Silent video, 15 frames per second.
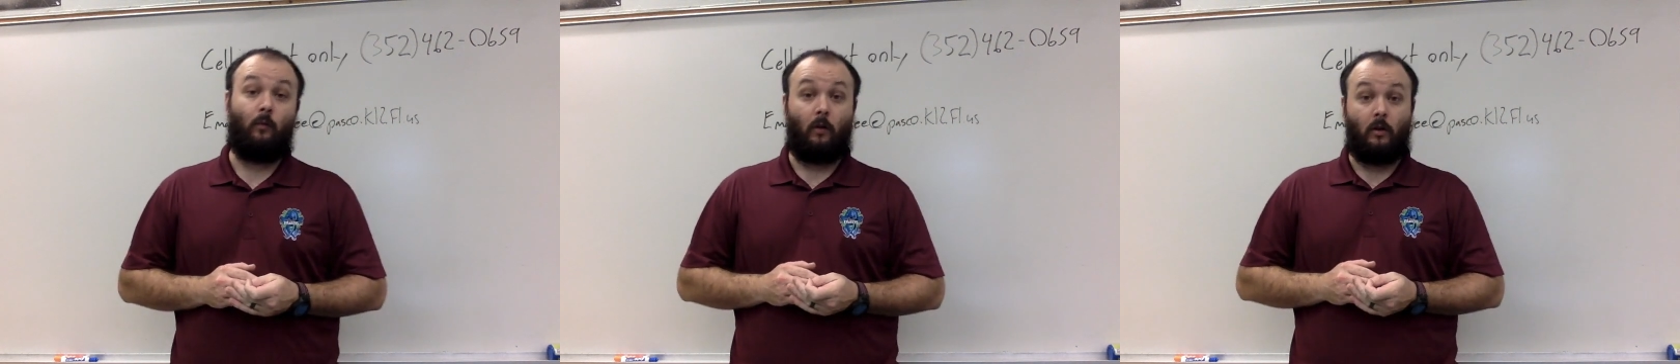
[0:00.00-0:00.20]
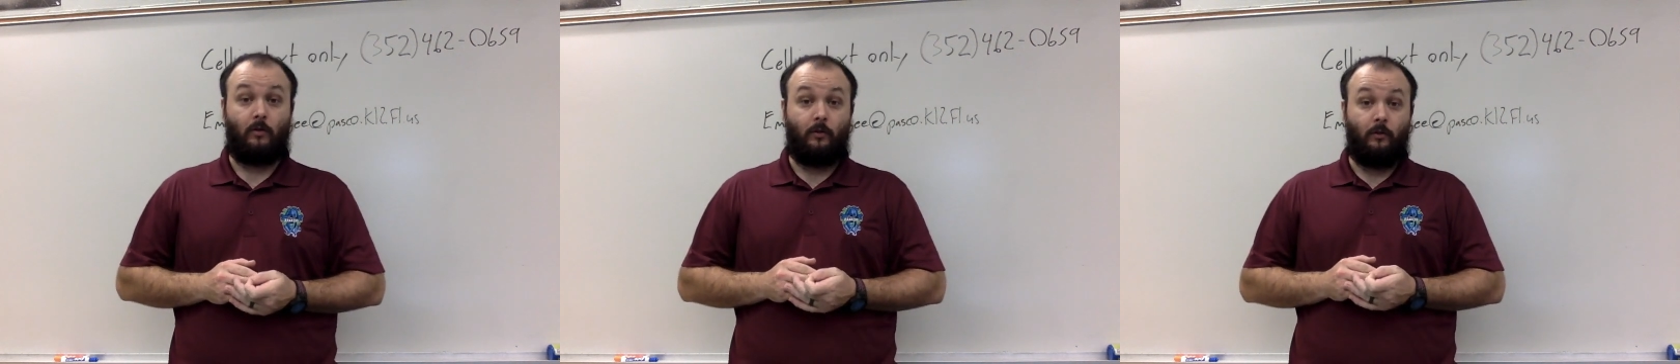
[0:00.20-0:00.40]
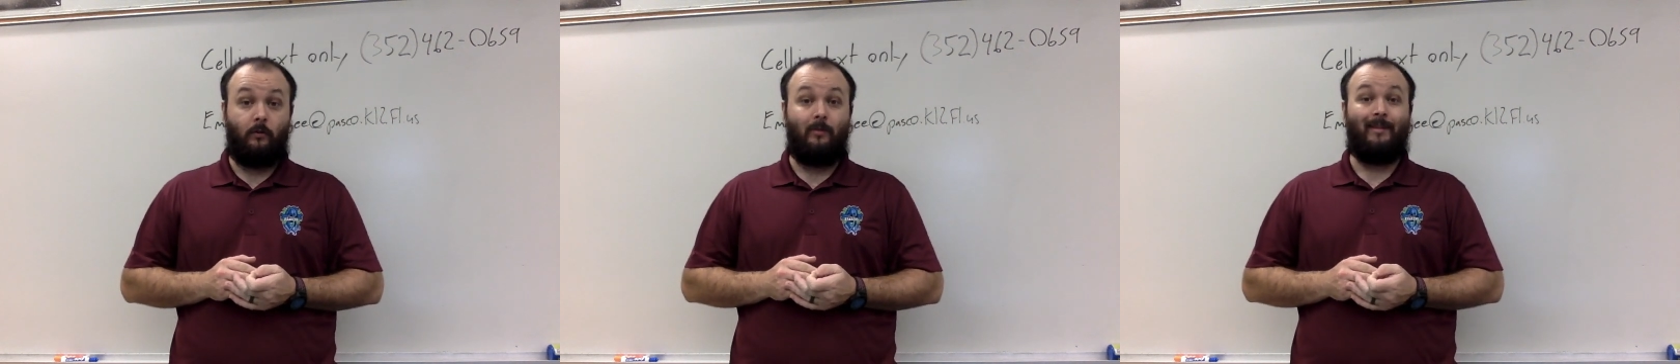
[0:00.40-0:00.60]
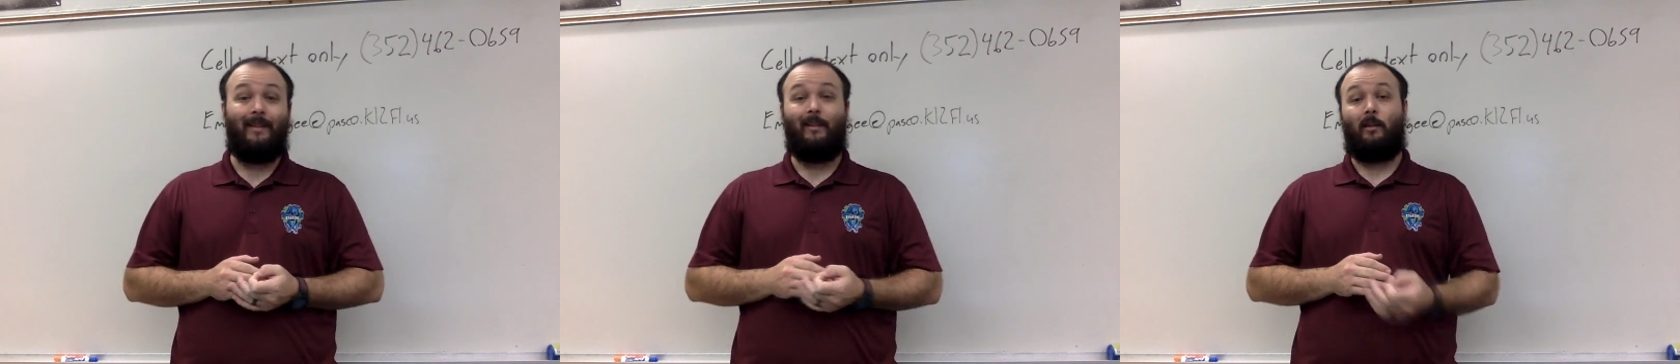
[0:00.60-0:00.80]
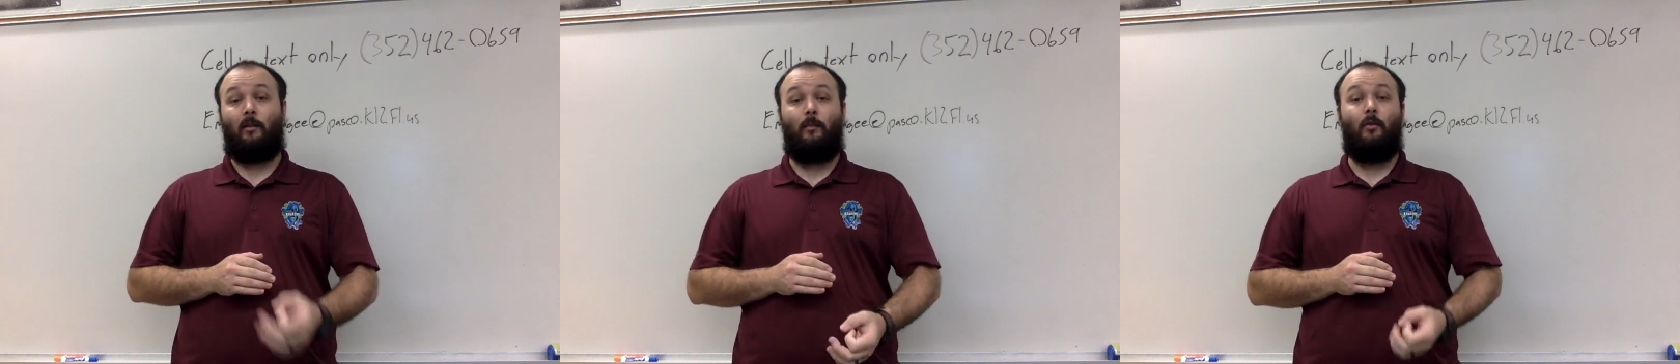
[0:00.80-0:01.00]
for our students and
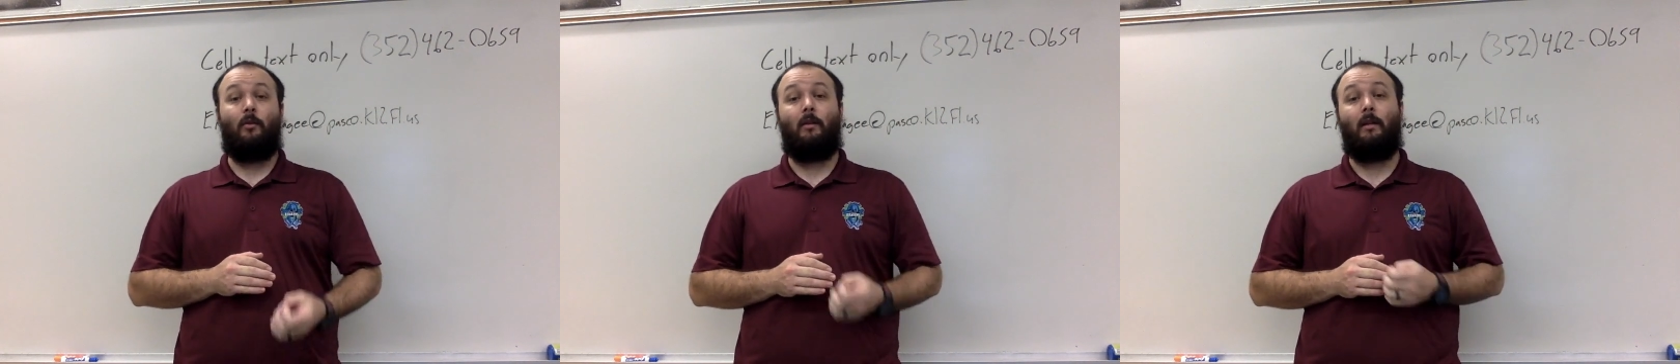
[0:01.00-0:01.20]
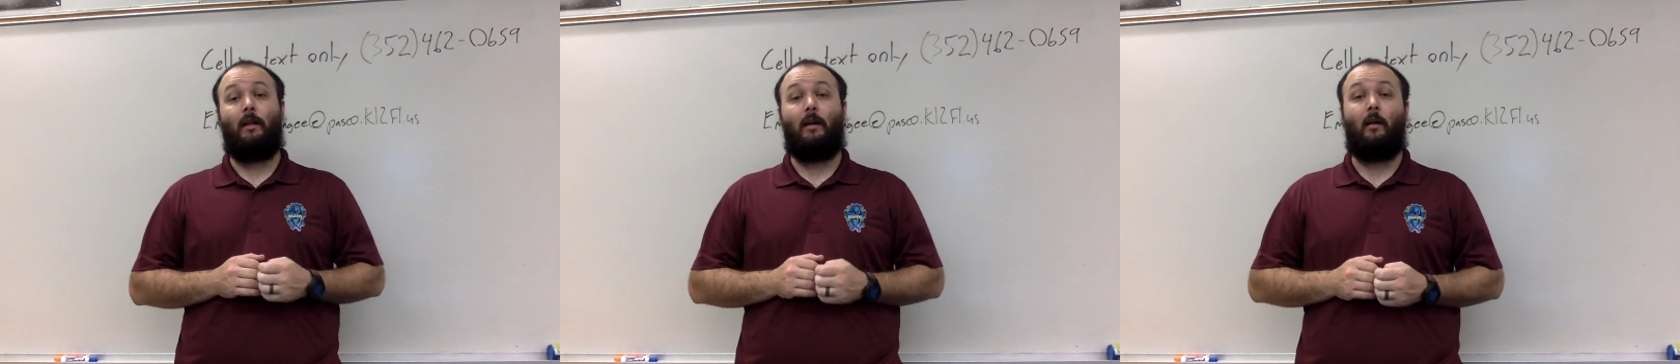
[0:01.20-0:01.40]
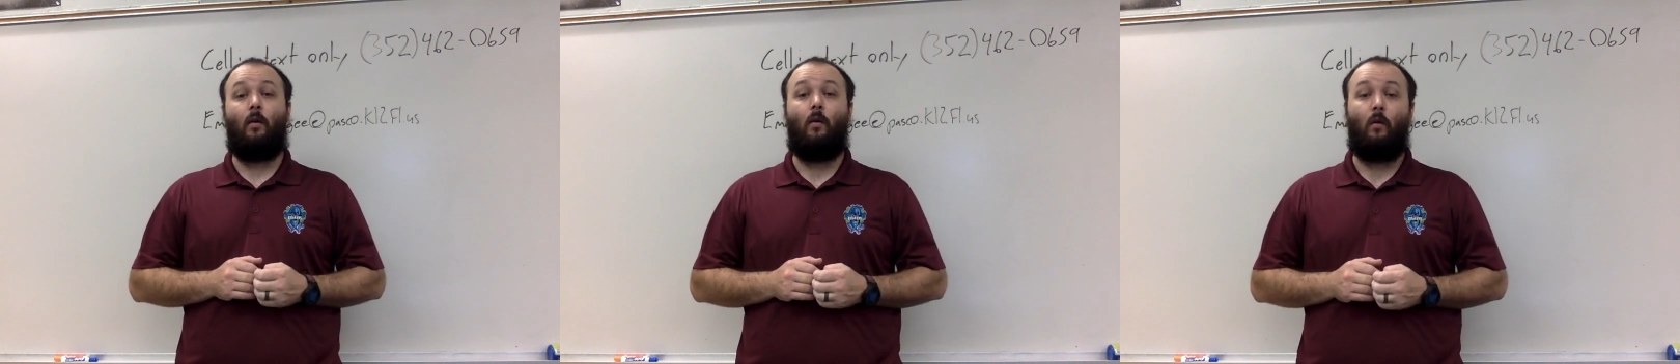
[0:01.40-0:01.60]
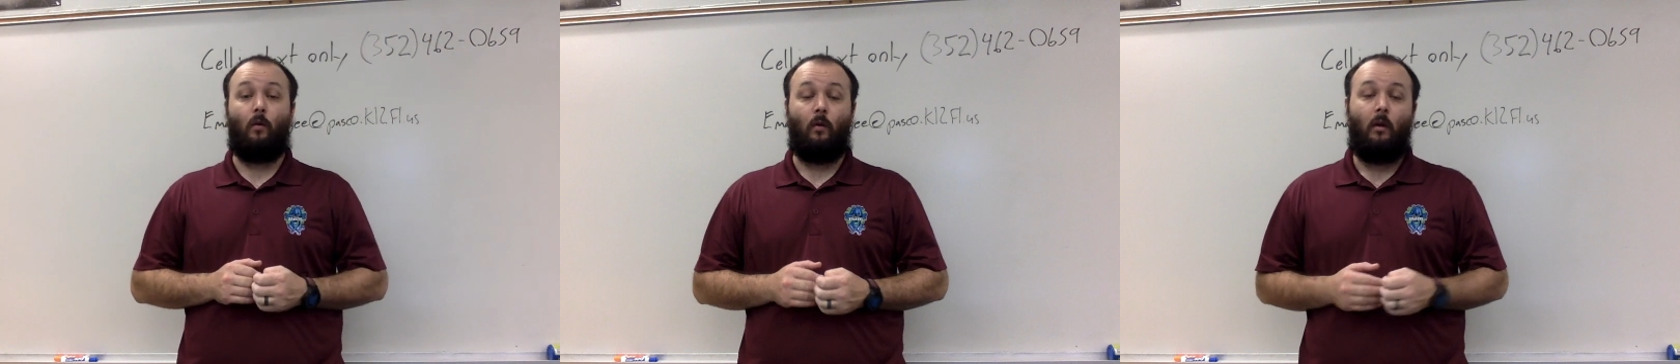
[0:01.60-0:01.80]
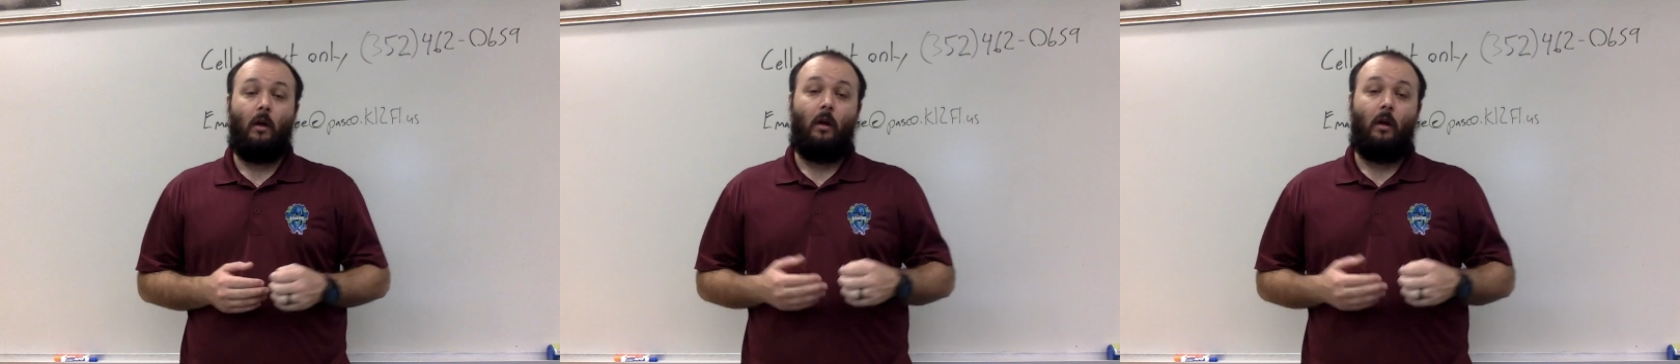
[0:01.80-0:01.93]
the community at whole